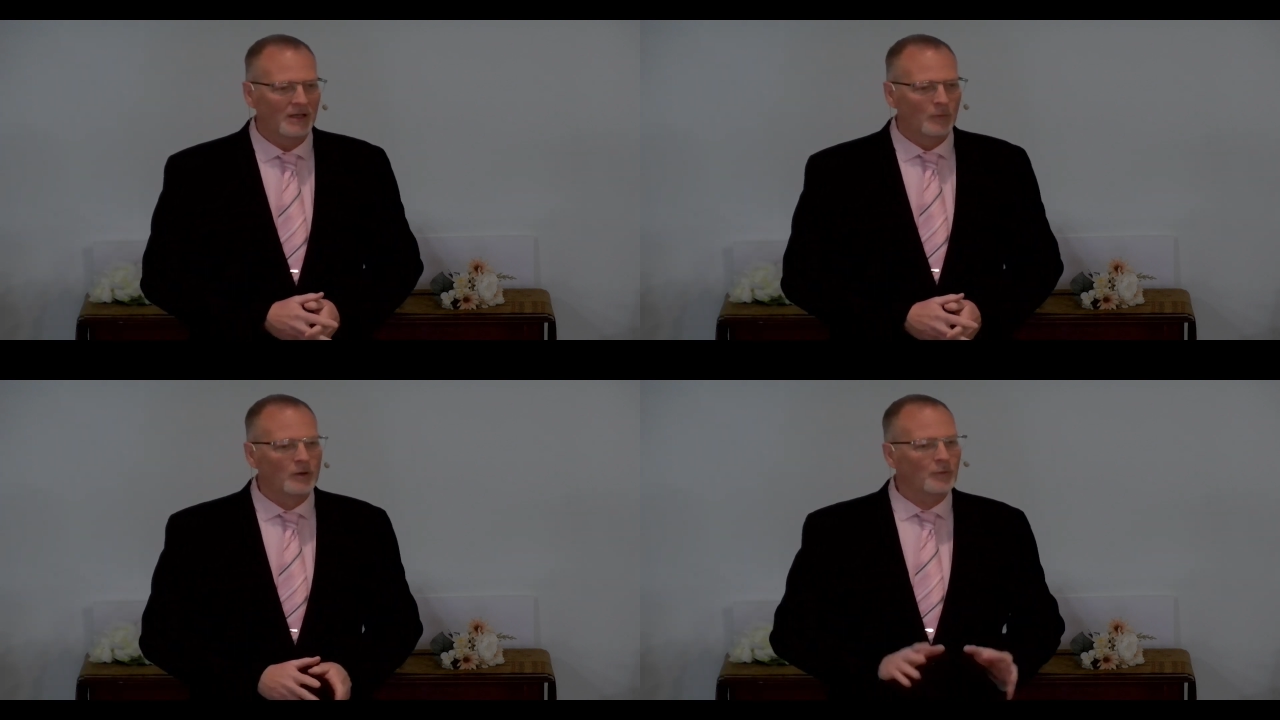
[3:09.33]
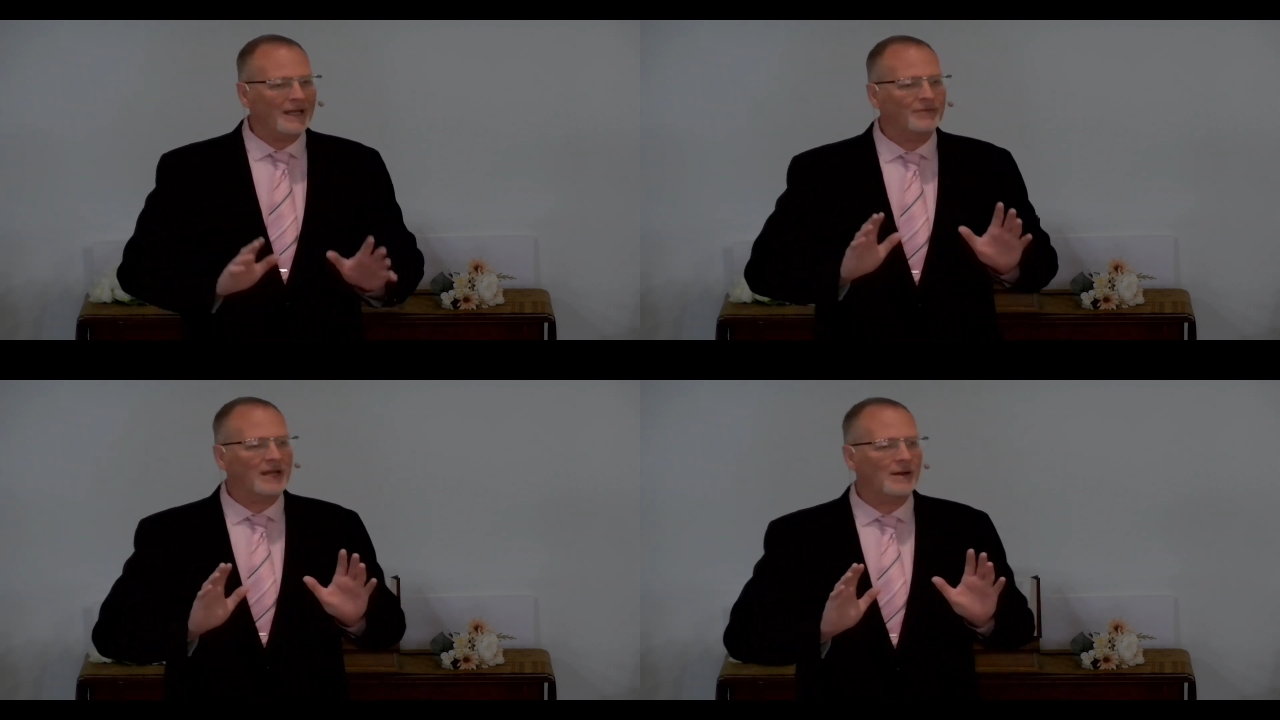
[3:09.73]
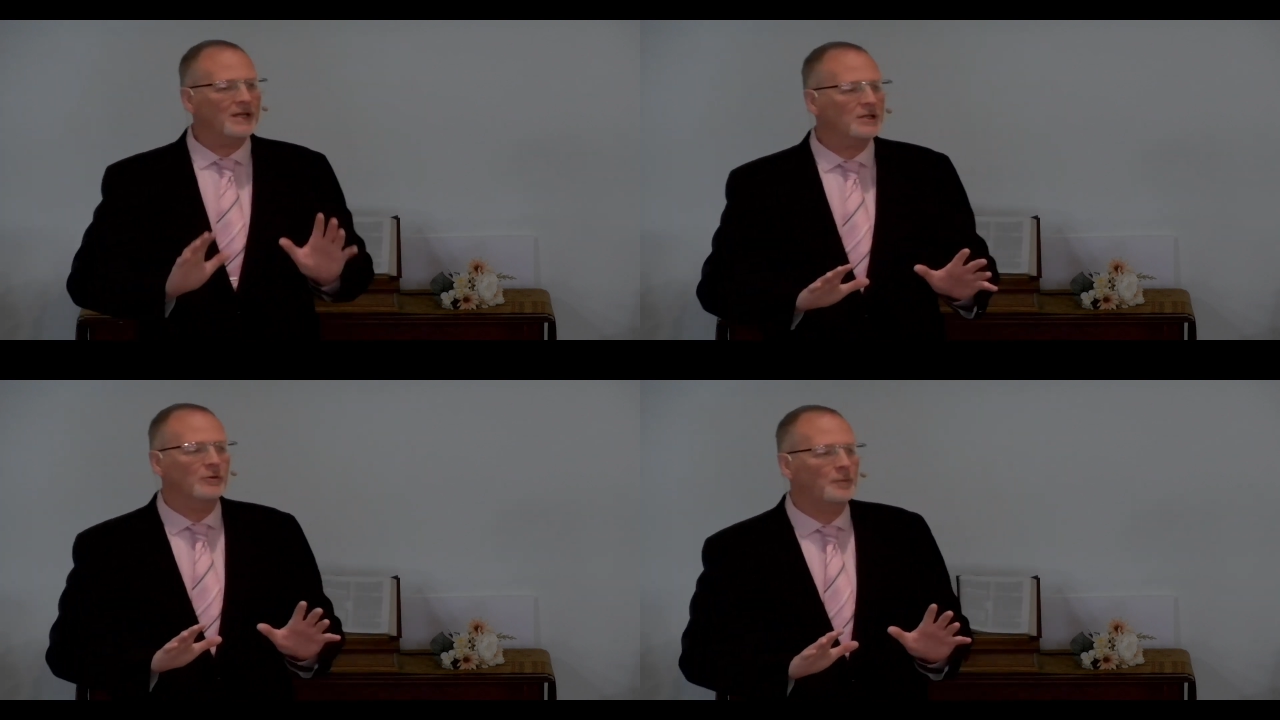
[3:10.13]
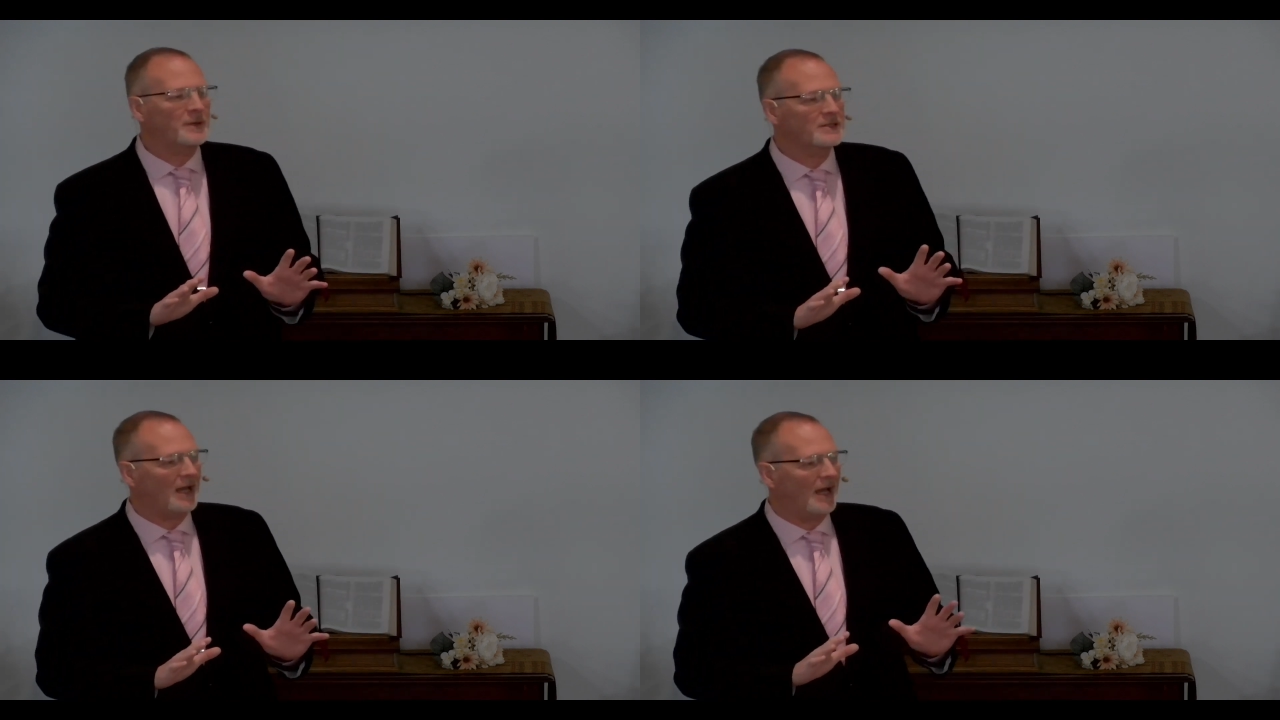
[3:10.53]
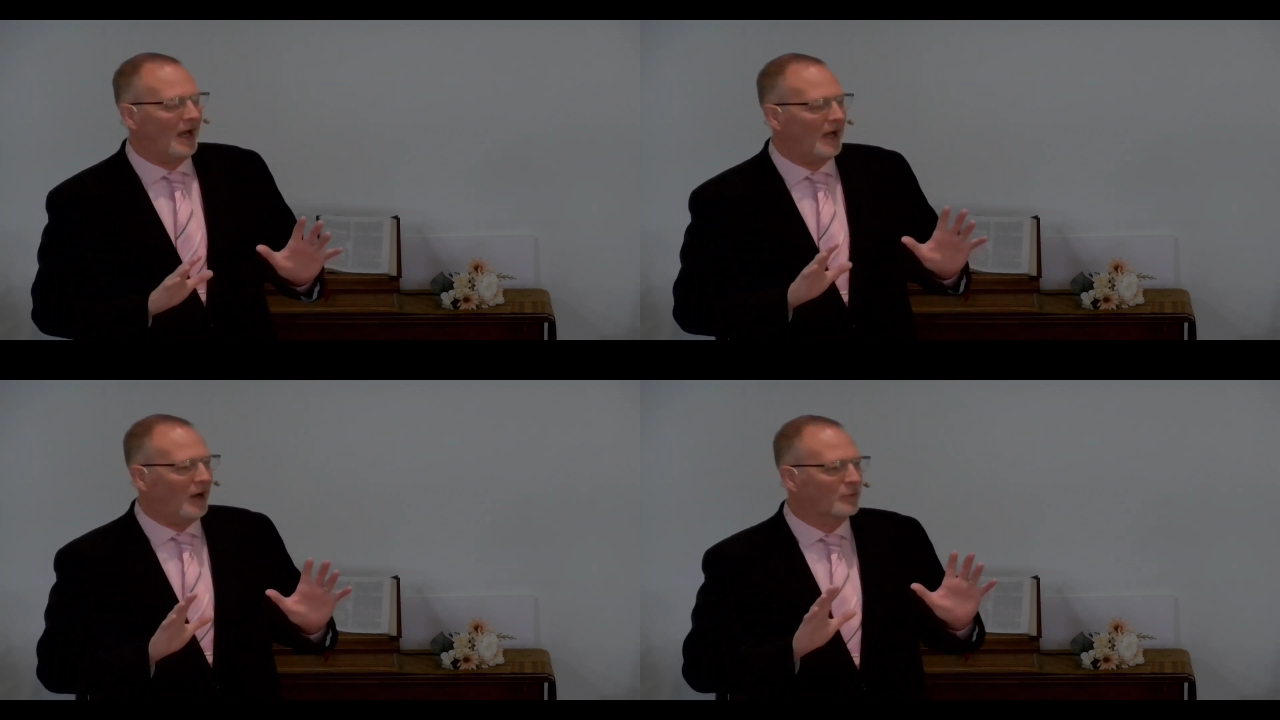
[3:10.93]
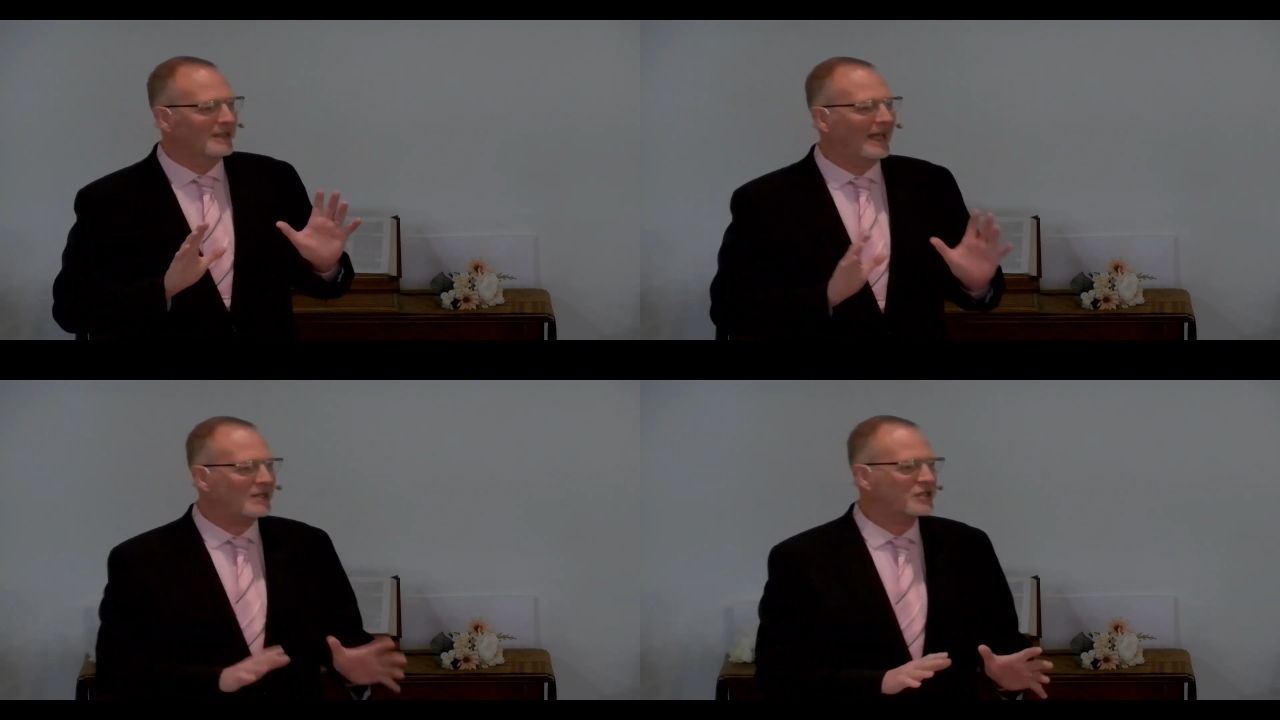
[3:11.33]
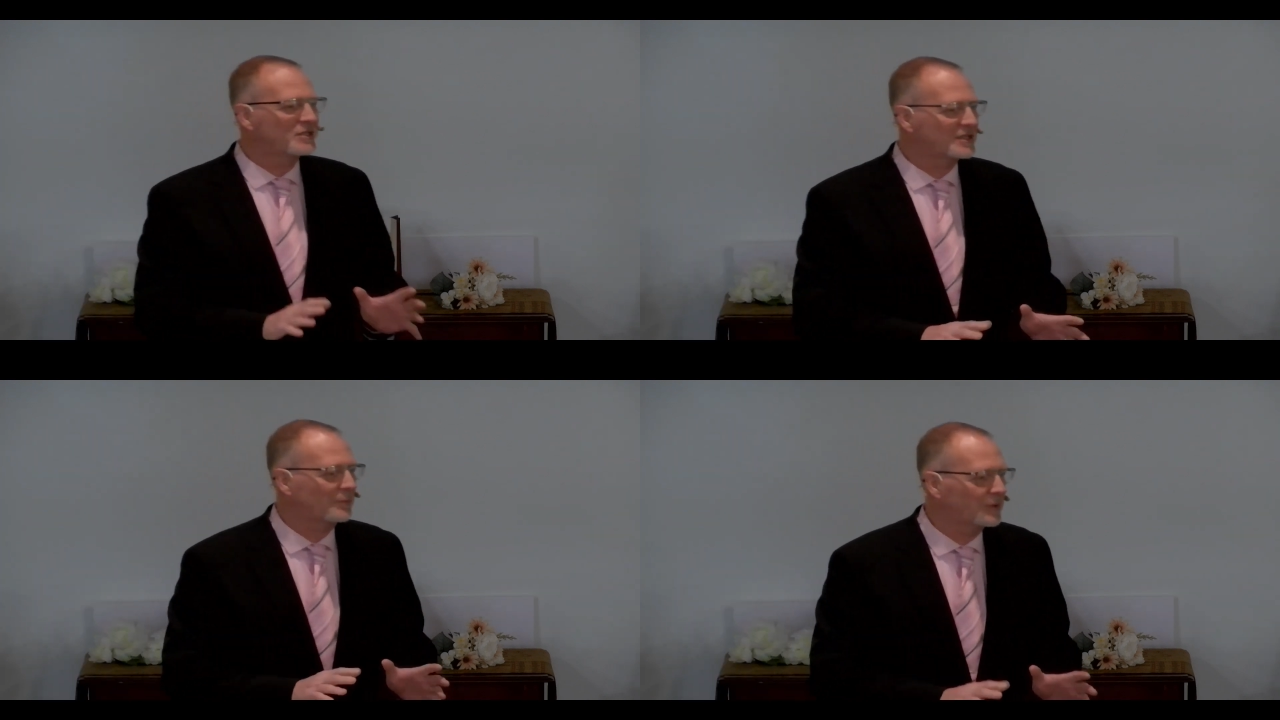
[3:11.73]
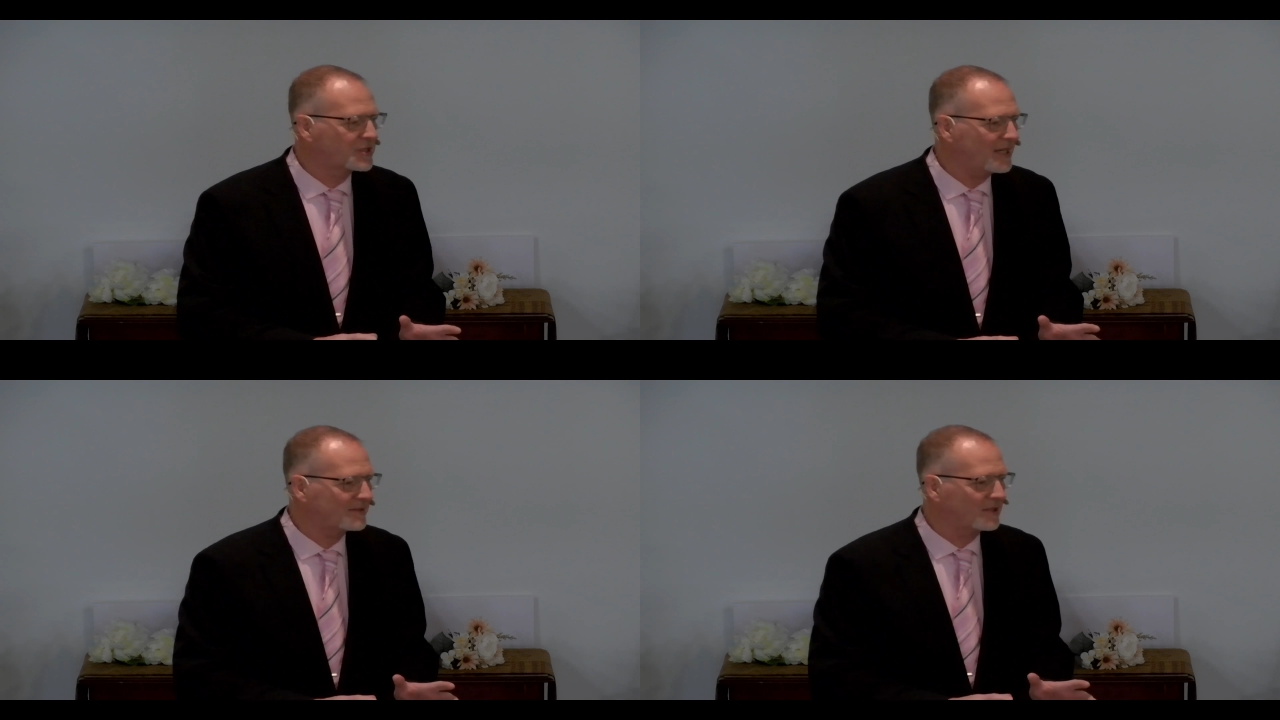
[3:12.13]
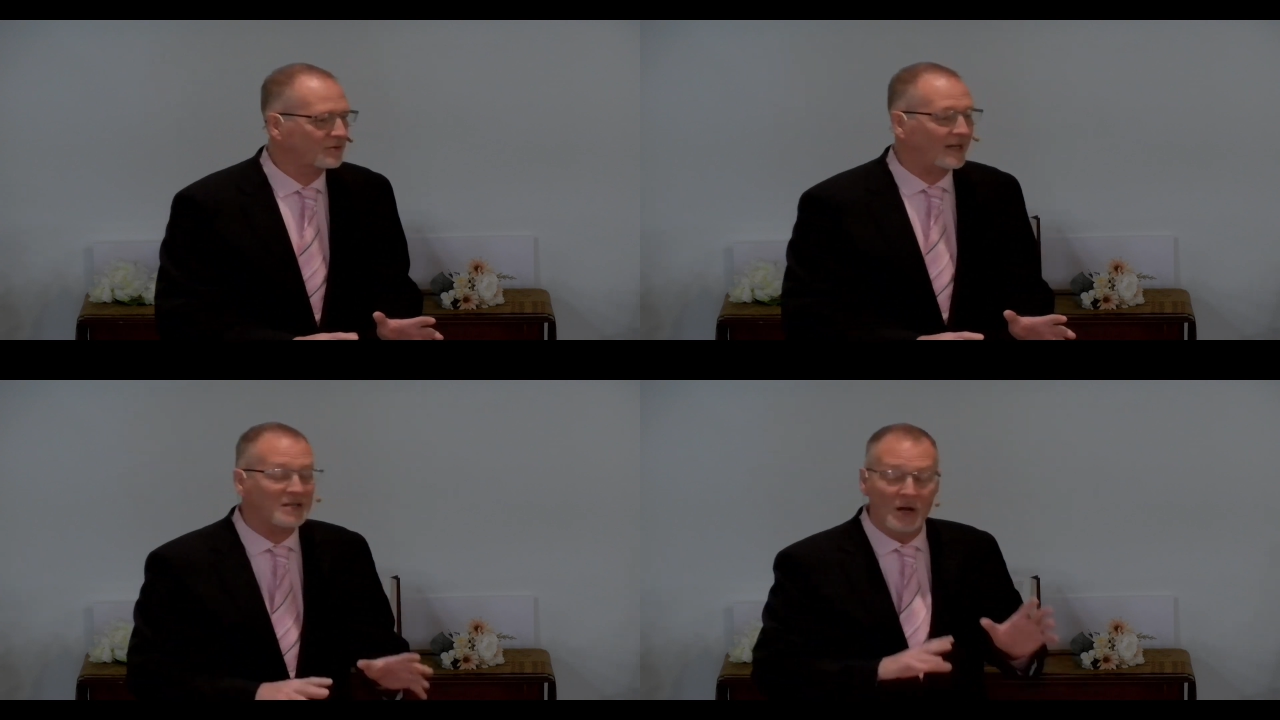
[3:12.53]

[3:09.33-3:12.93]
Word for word: When we have come into a, a, a, relationship with Jesus Christ,